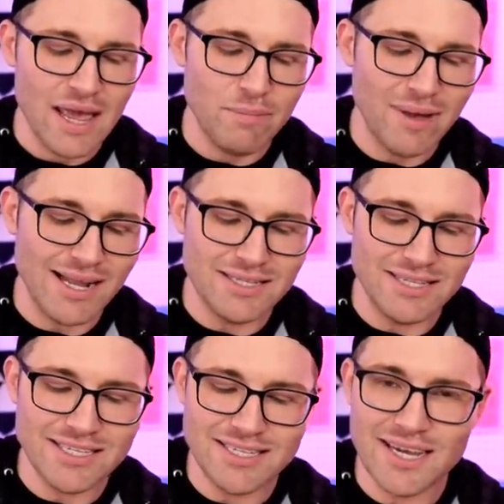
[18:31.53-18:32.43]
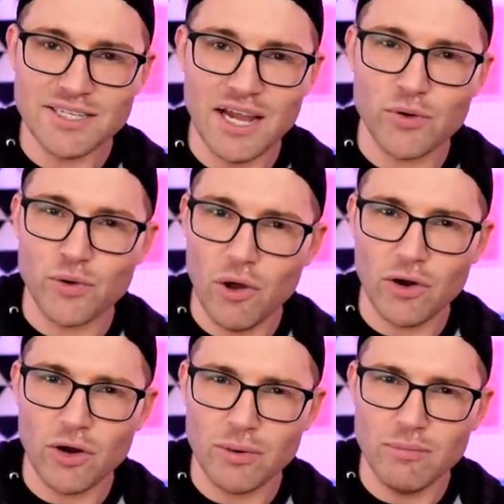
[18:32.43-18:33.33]
but this is actually a
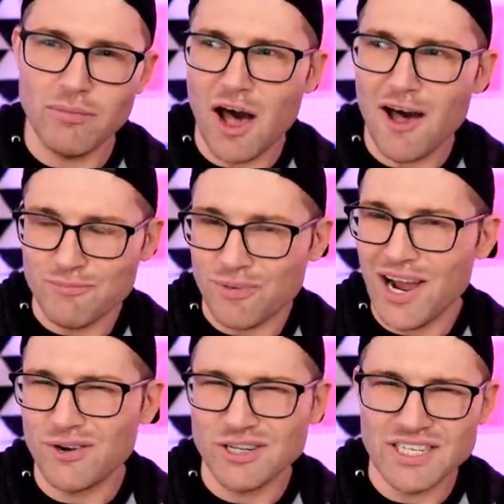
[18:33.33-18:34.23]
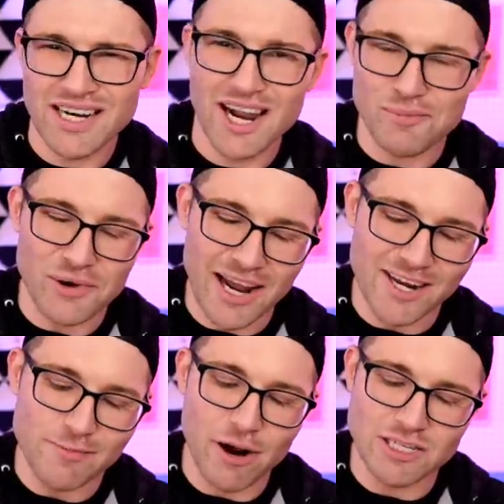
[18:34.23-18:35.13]
Kroger off-brand or generic brand
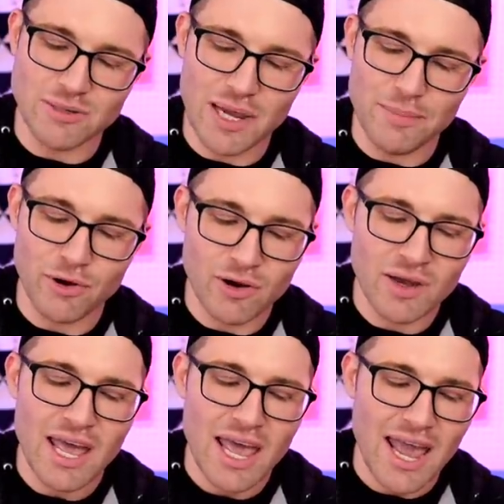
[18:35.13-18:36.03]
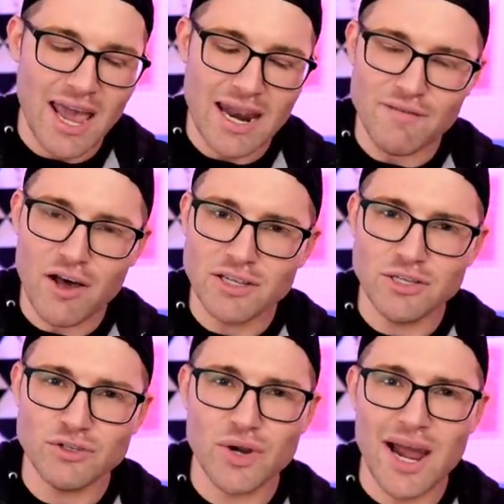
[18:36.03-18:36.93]
of parchment paper. And I've
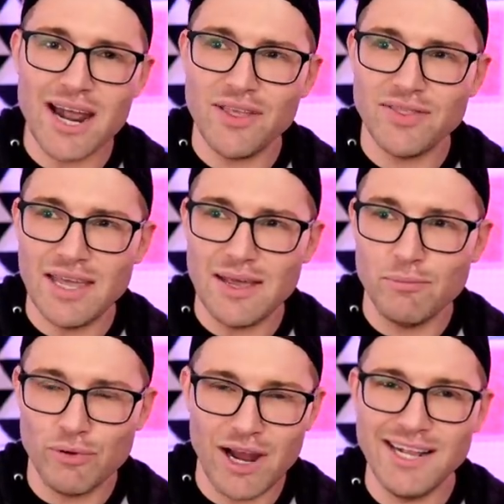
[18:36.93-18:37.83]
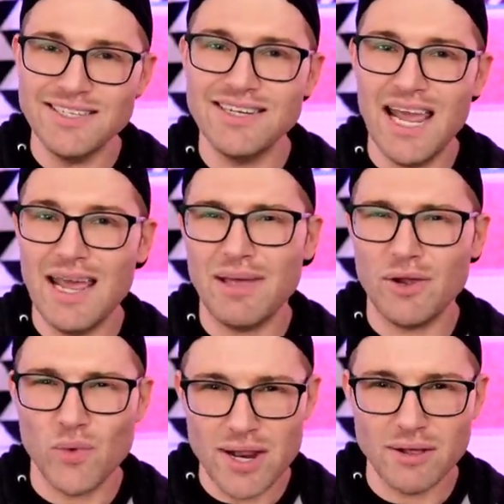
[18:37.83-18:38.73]
also tried out the brand name like
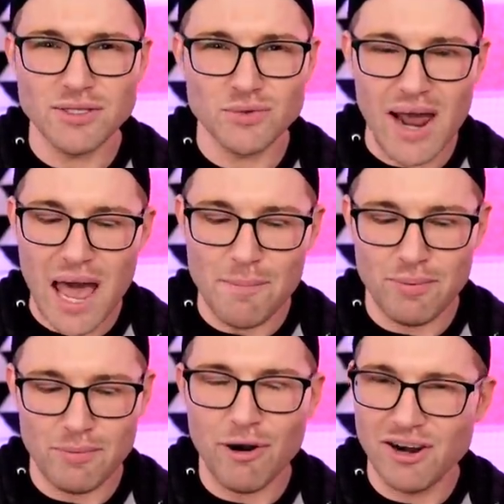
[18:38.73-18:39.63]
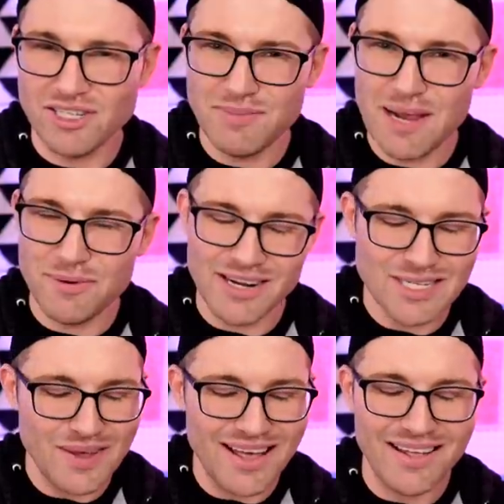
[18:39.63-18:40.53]
Reynolds Wrap parchment paper
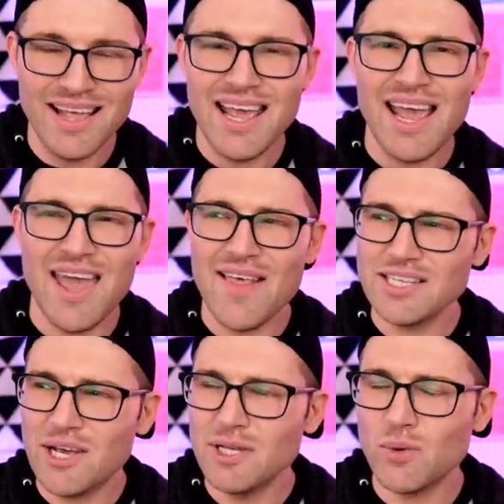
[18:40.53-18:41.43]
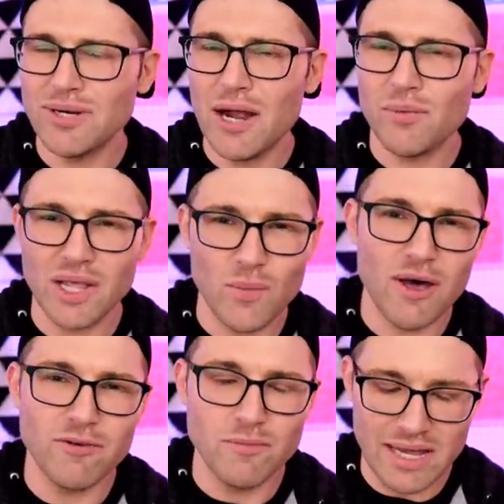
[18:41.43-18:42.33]
as well. And that's always worked out really
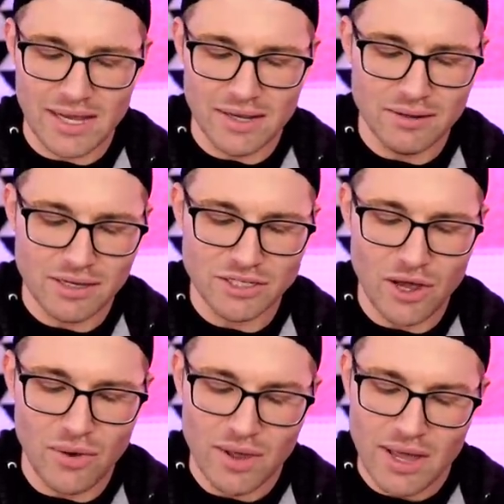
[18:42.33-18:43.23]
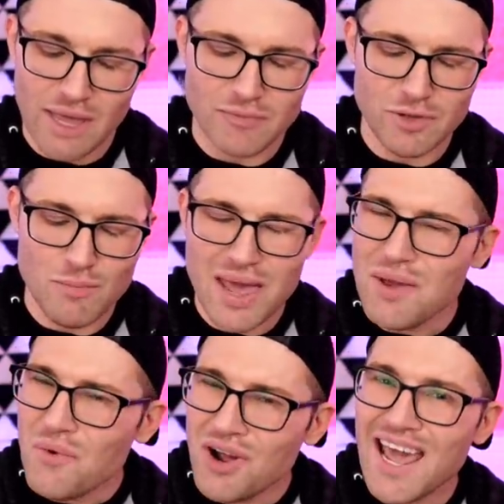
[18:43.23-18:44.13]
well for me. So you may
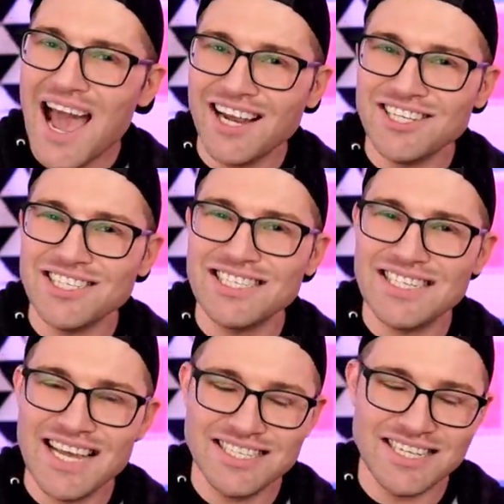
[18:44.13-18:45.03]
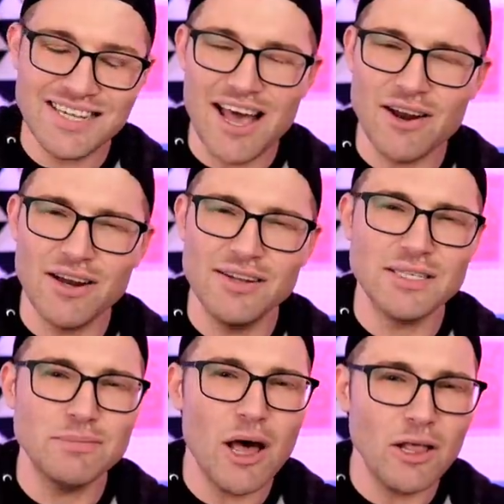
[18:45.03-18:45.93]
want to actually just test this out on a
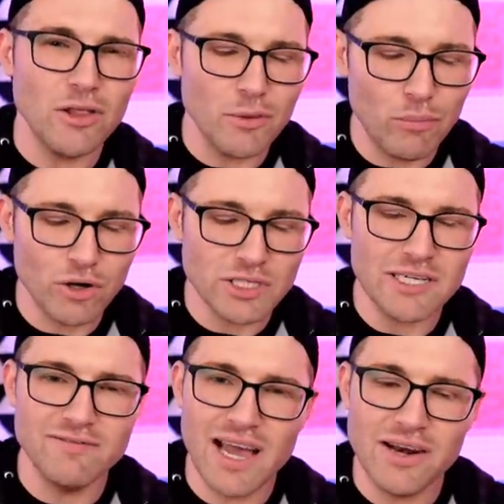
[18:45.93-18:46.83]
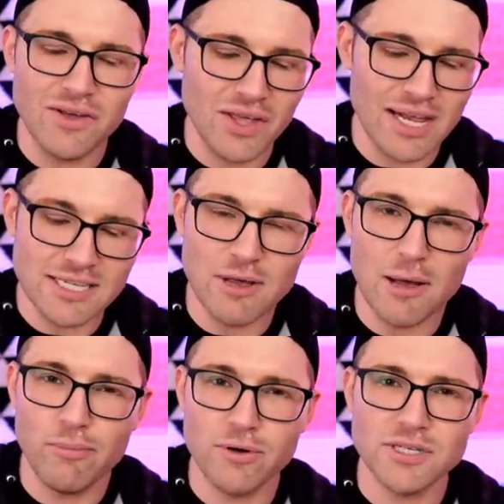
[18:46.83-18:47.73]
small little portion of vinyl and a
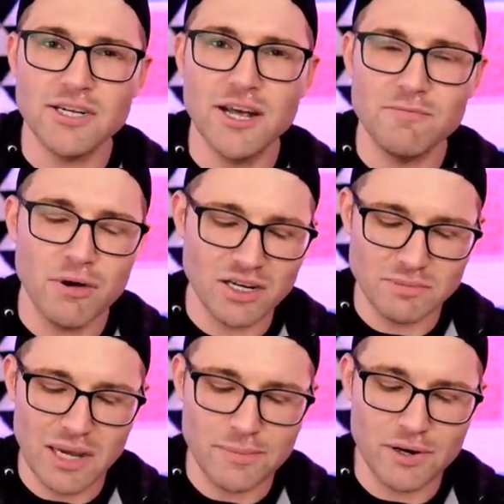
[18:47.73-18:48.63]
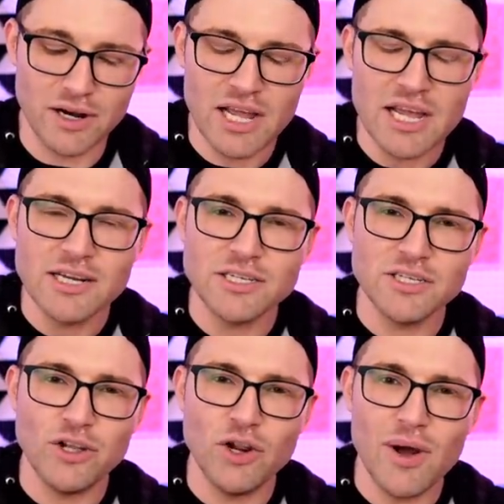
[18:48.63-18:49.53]
small portion of parchment paper,
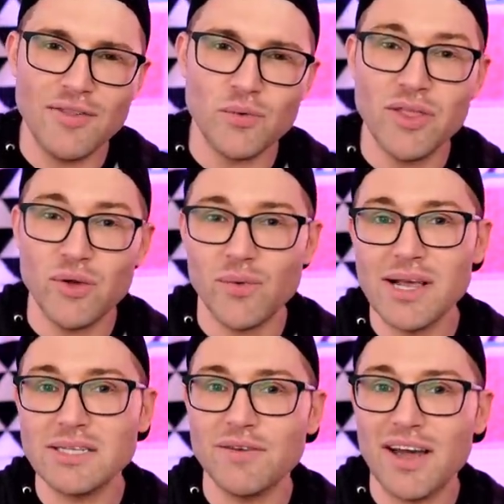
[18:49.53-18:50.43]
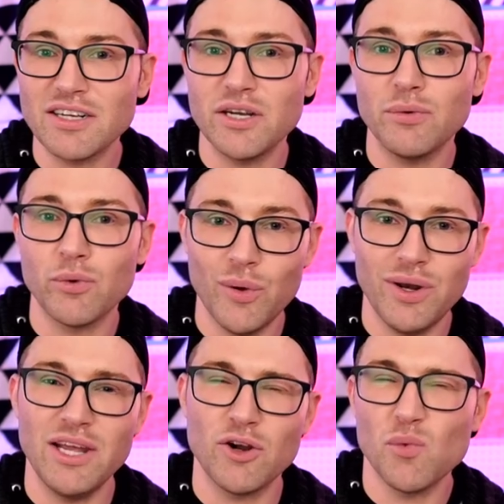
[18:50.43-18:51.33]
just so you don't have to run the risk of actually
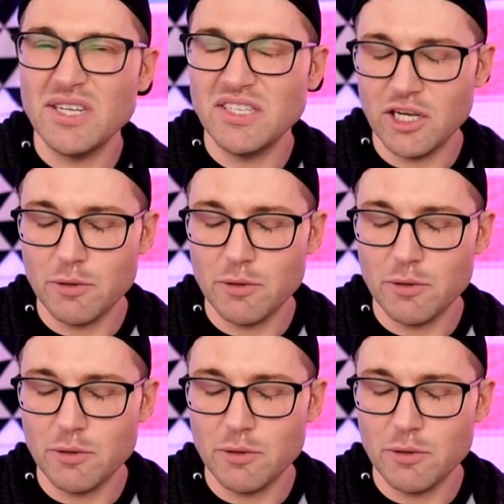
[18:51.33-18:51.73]
ruining or wasting your